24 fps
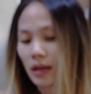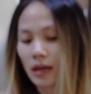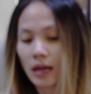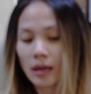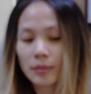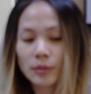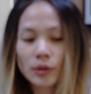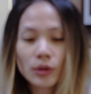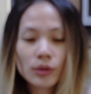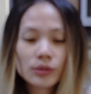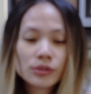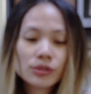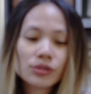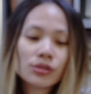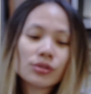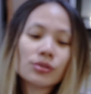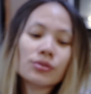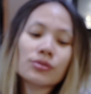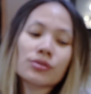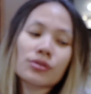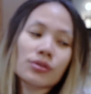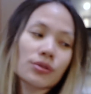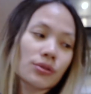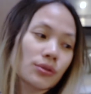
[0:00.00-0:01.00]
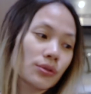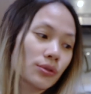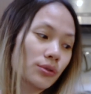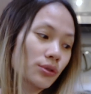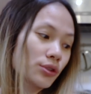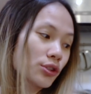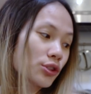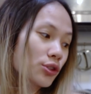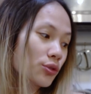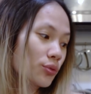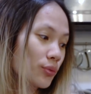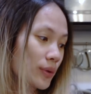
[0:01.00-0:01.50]
I'm going to do
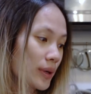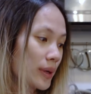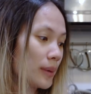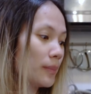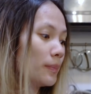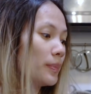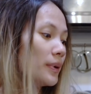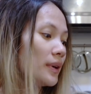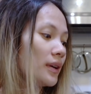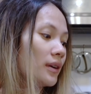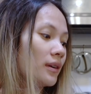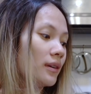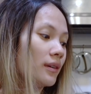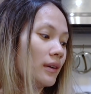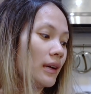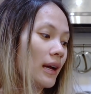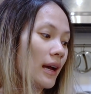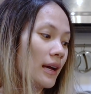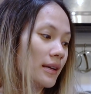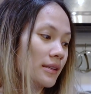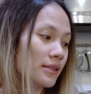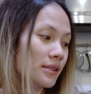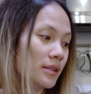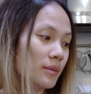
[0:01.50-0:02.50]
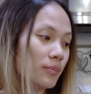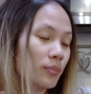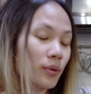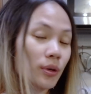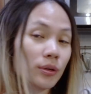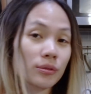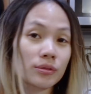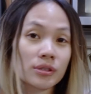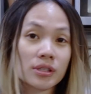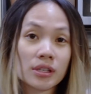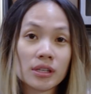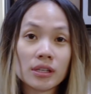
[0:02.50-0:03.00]
shrimp as the
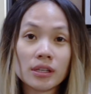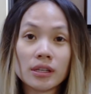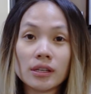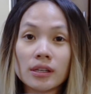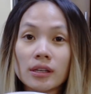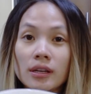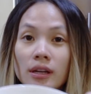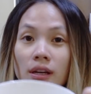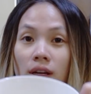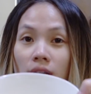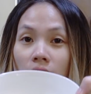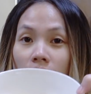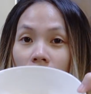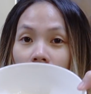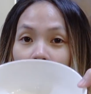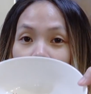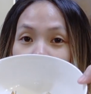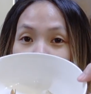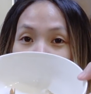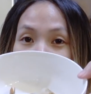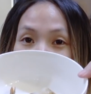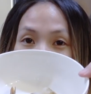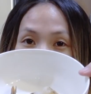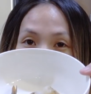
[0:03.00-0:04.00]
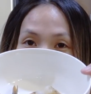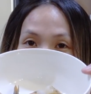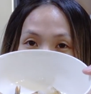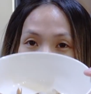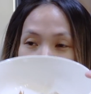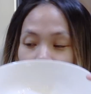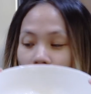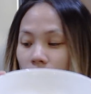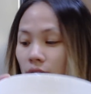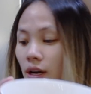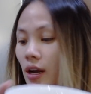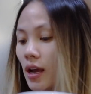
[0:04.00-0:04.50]
protein right
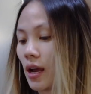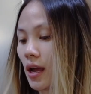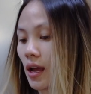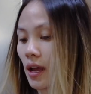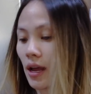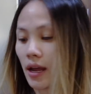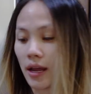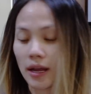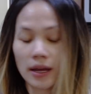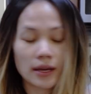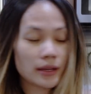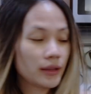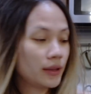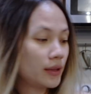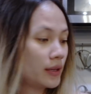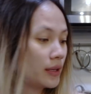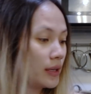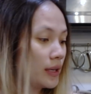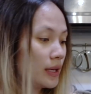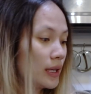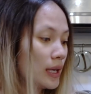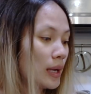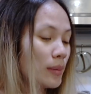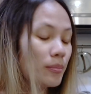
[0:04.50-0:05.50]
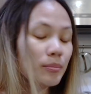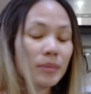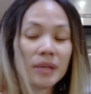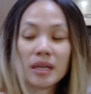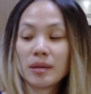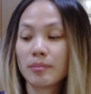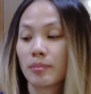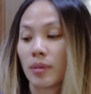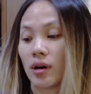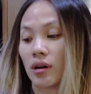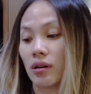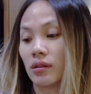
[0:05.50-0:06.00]
here and the
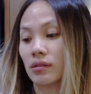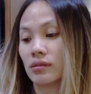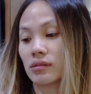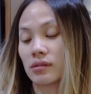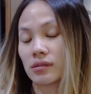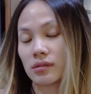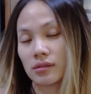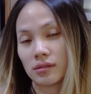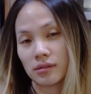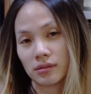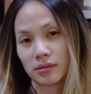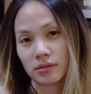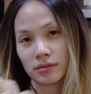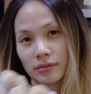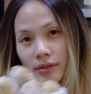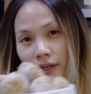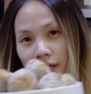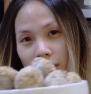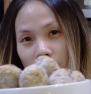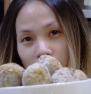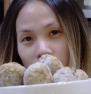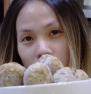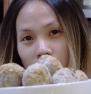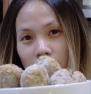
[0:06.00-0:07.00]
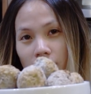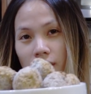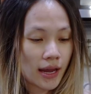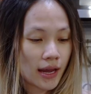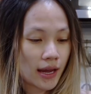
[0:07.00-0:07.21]
meatballs right here.